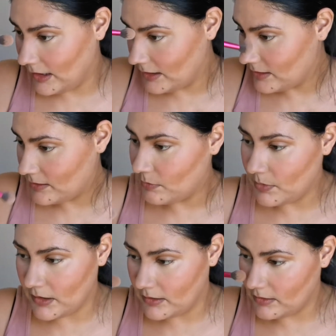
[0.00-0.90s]
That's
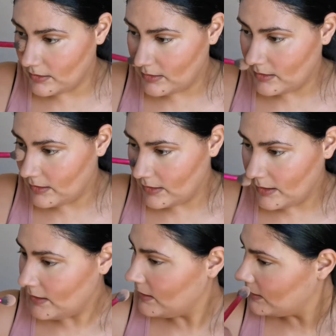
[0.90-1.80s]
better.
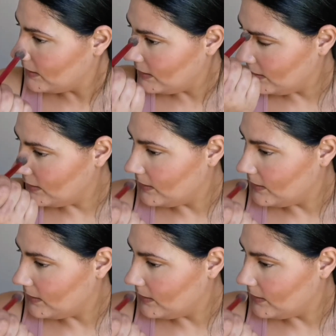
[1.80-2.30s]
Okay.